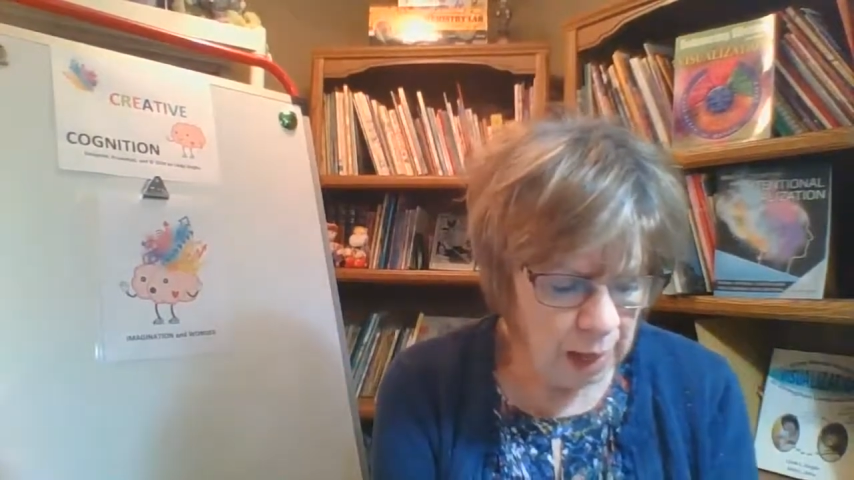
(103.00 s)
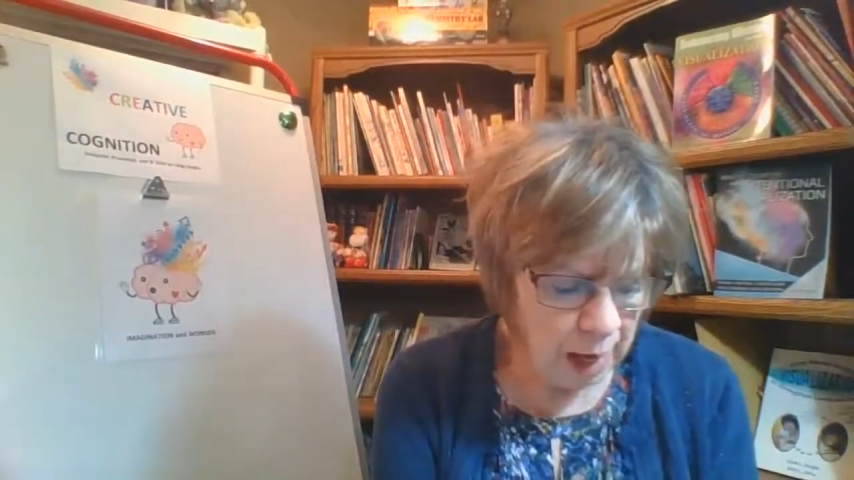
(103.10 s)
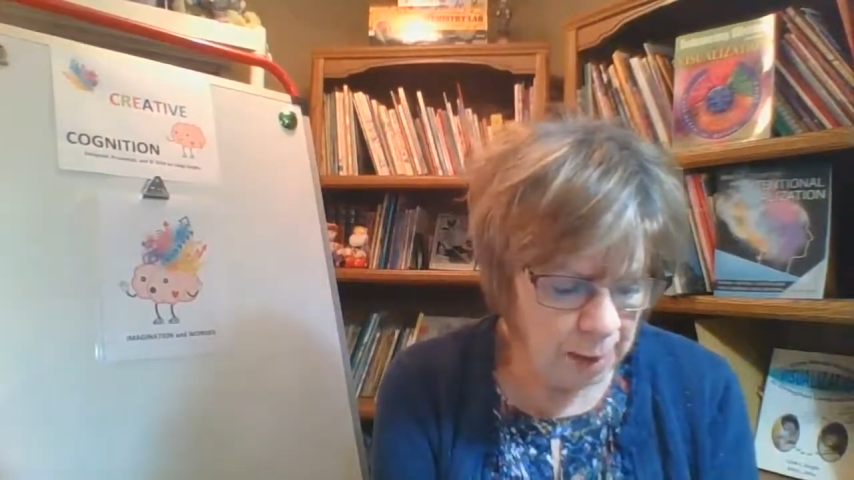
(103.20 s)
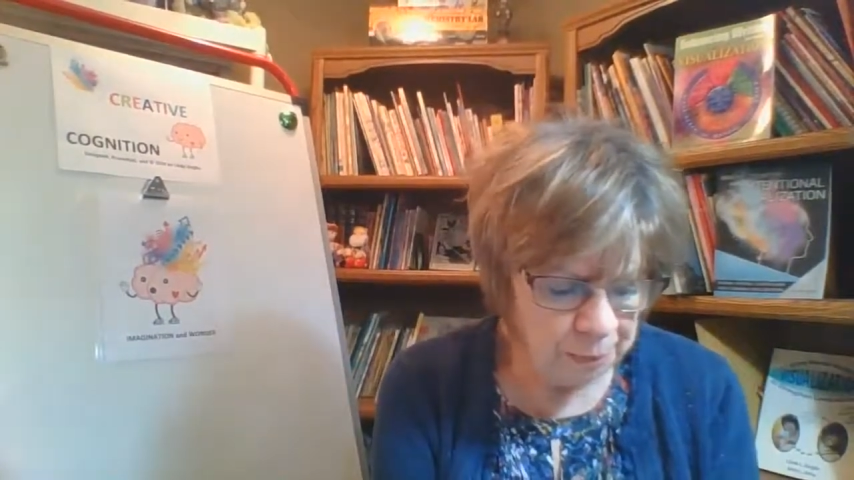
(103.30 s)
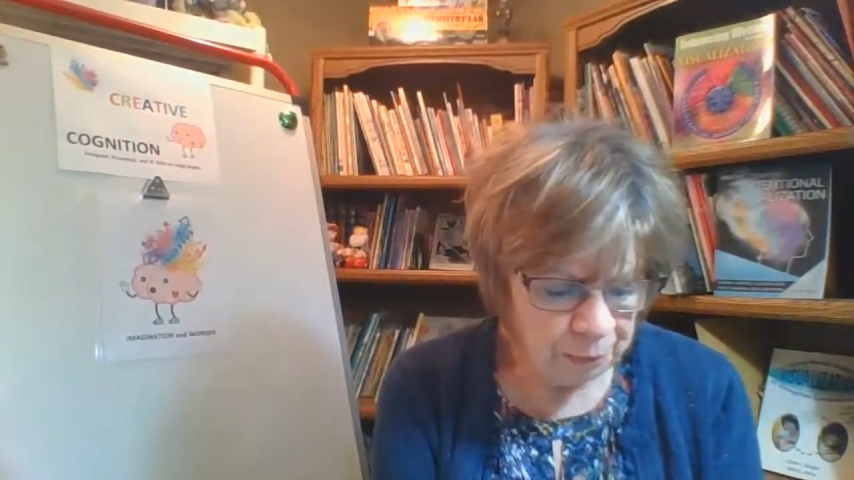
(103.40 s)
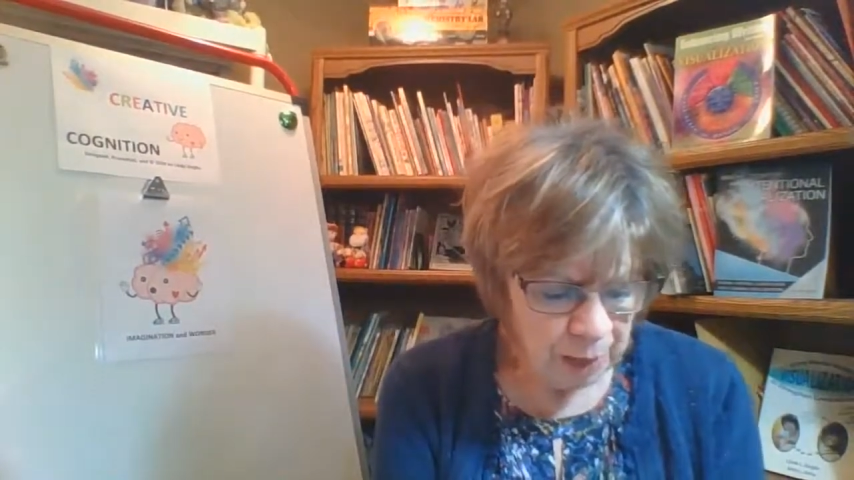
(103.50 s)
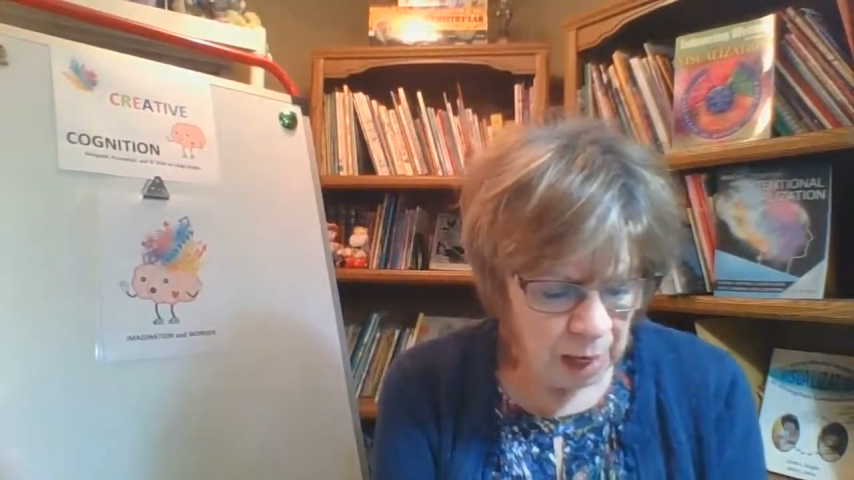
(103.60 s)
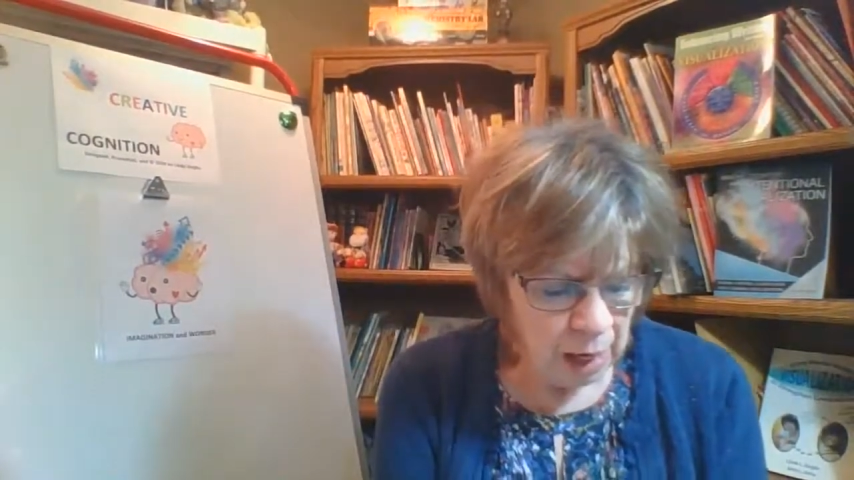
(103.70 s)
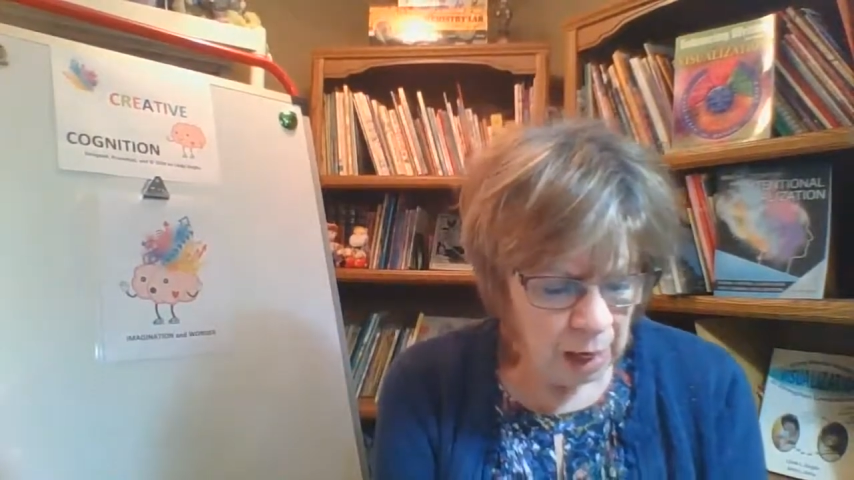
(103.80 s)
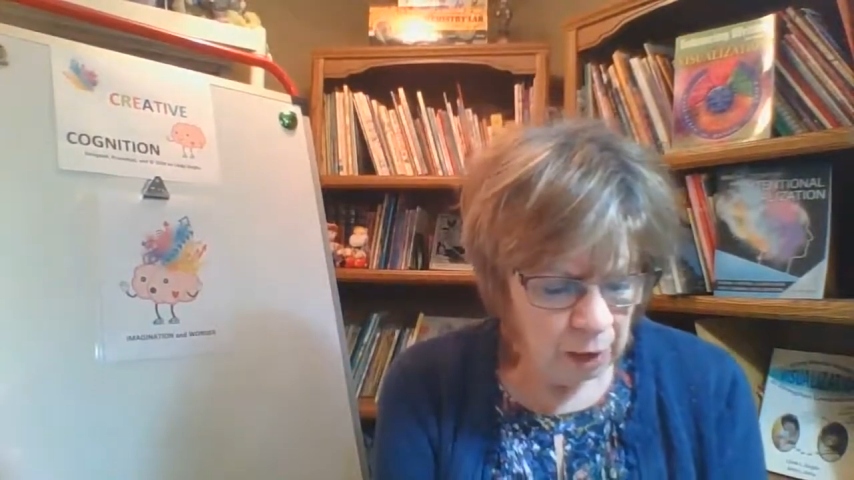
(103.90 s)
I'm
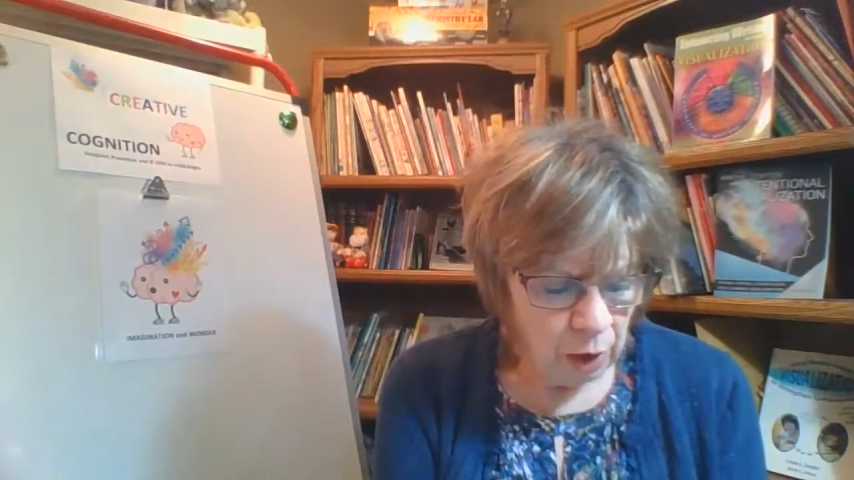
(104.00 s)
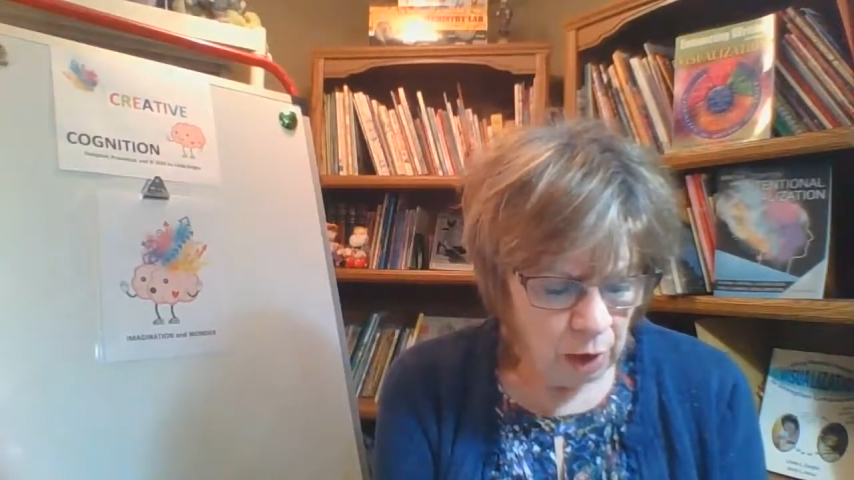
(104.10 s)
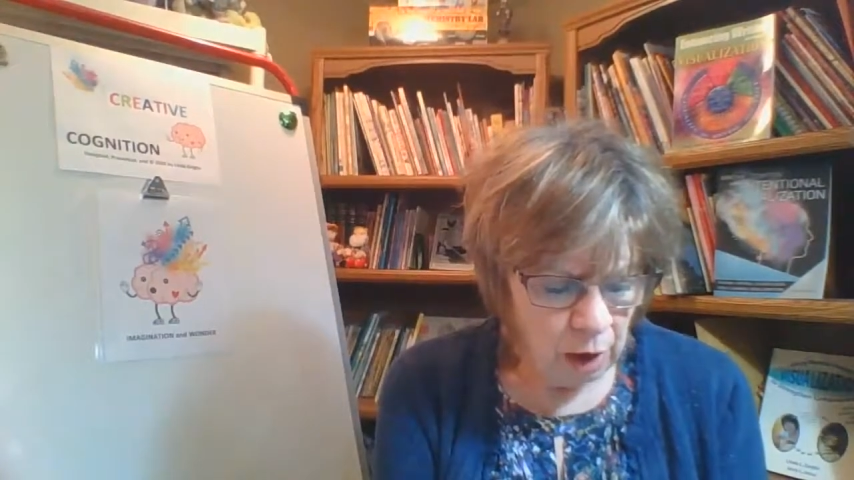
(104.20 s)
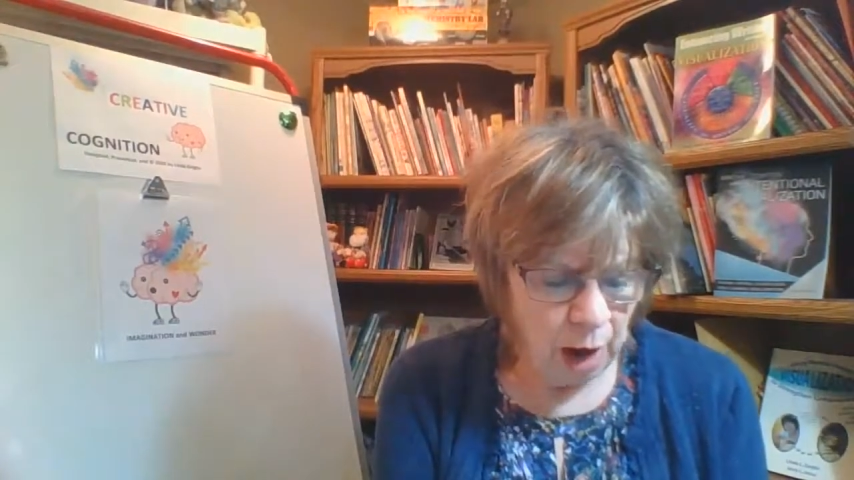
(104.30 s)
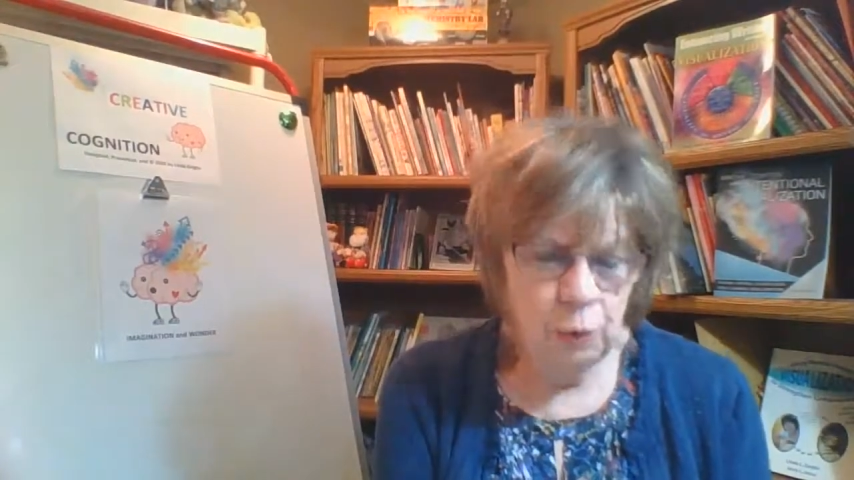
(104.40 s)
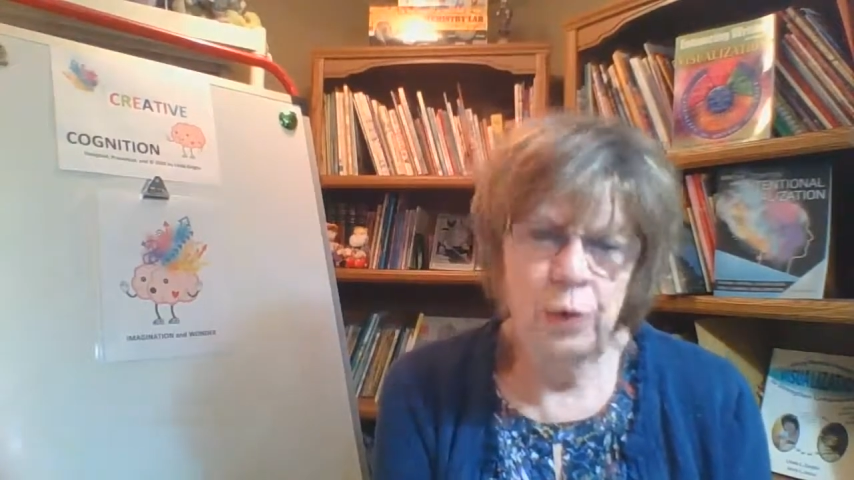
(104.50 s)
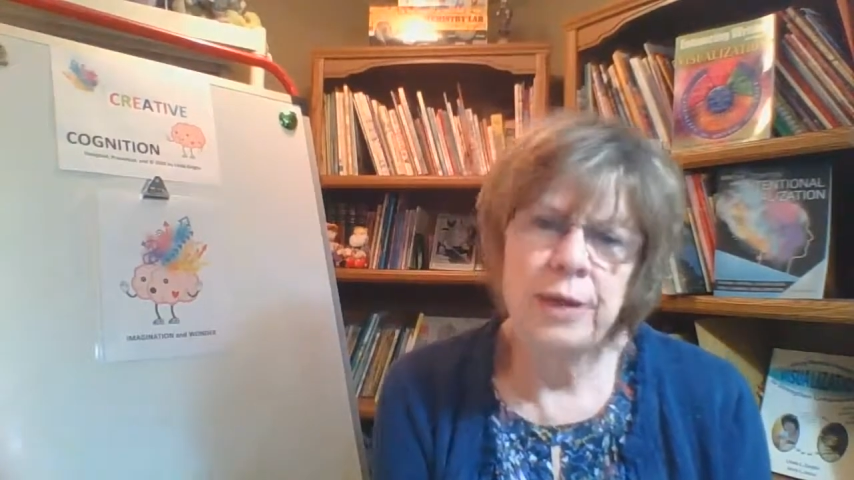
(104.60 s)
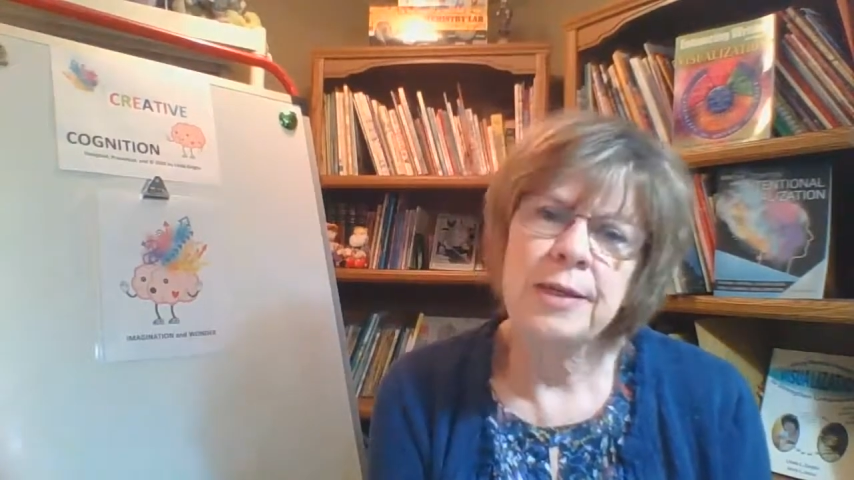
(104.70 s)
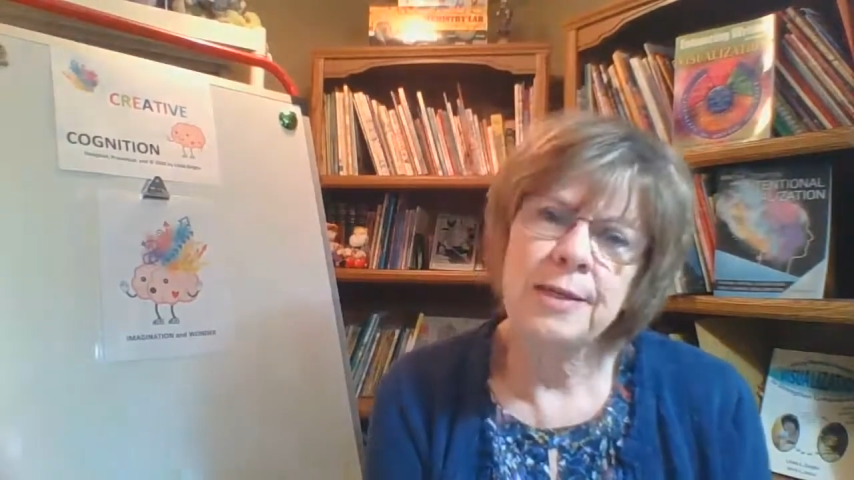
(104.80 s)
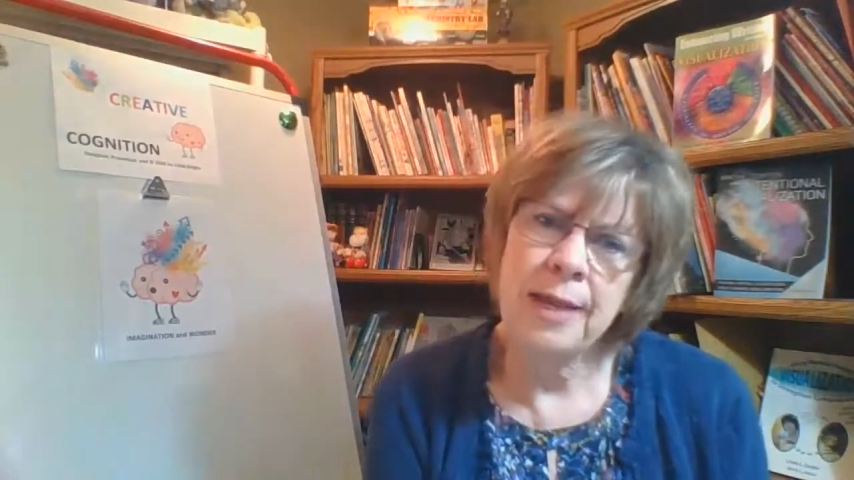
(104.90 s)
going to